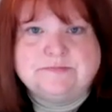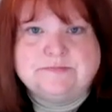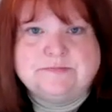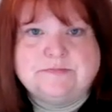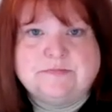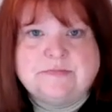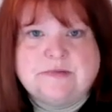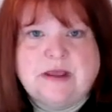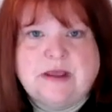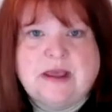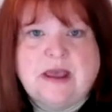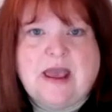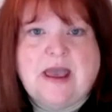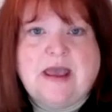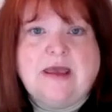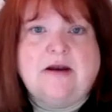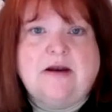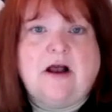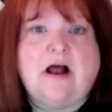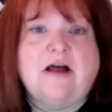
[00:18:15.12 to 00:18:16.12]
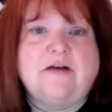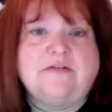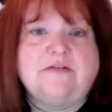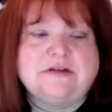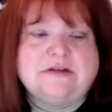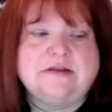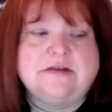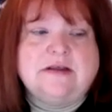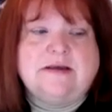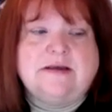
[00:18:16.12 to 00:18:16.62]
Sure. And
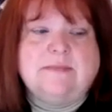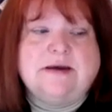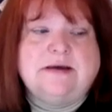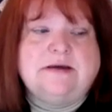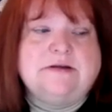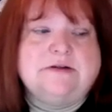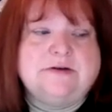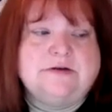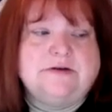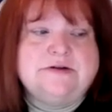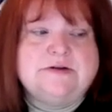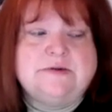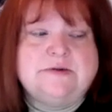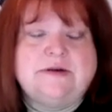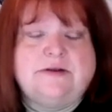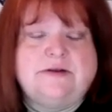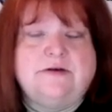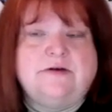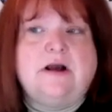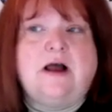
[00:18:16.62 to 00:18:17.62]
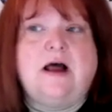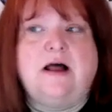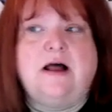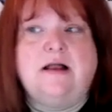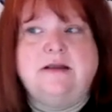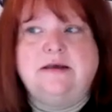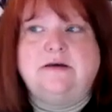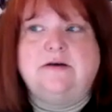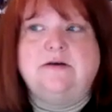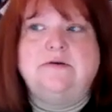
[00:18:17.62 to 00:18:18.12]
often they might turn to another
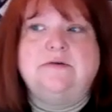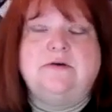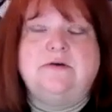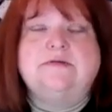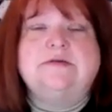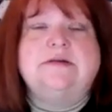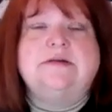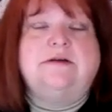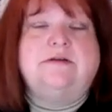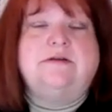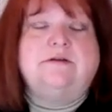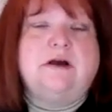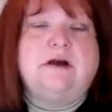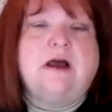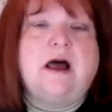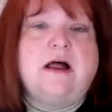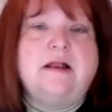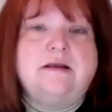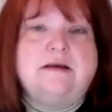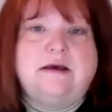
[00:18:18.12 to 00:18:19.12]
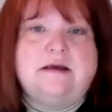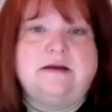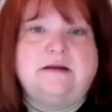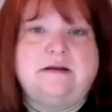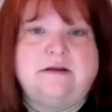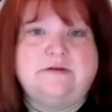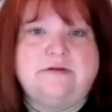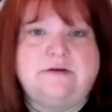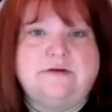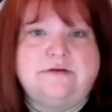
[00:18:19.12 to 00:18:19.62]
colleague who knows another colleague at
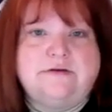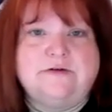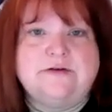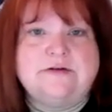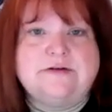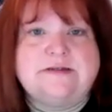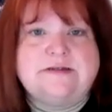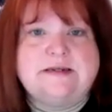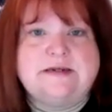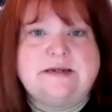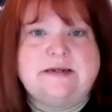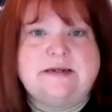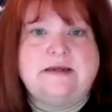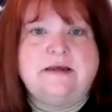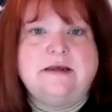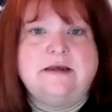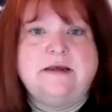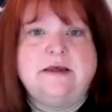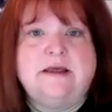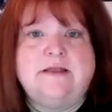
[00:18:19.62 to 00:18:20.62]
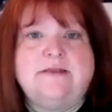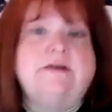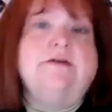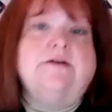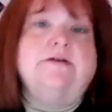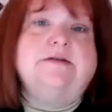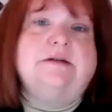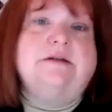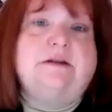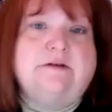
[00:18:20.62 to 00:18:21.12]
another university that
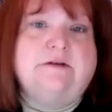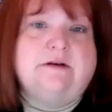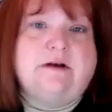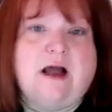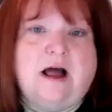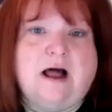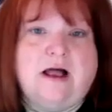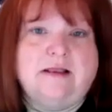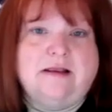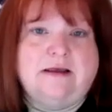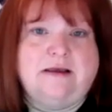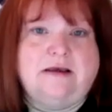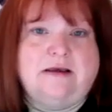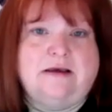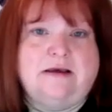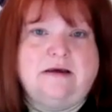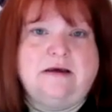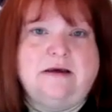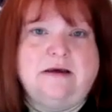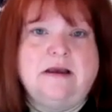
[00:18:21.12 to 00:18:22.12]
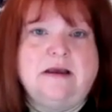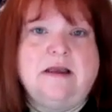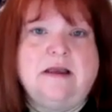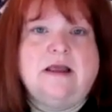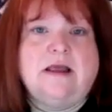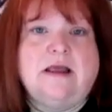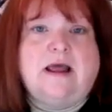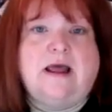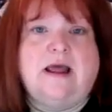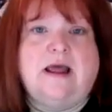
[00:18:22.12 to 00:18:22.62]
knows another colleague
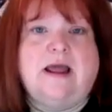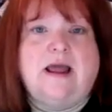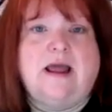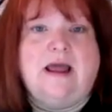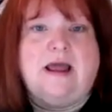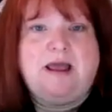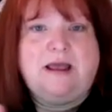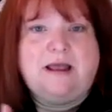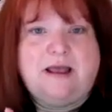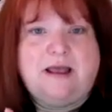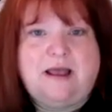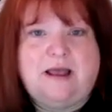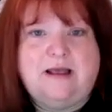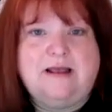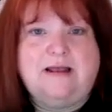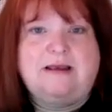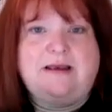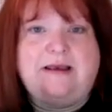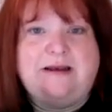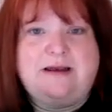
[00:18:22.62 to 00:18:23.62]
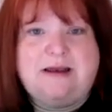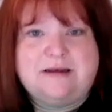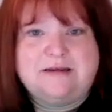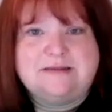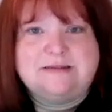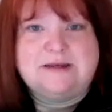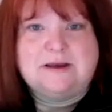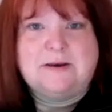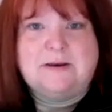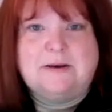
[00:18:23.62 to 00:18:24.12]
and
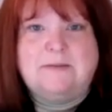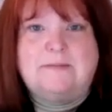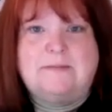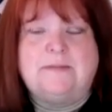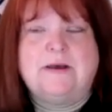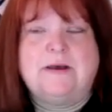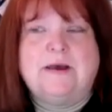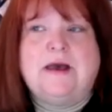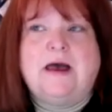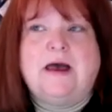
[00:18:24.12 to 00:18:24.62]
connects them.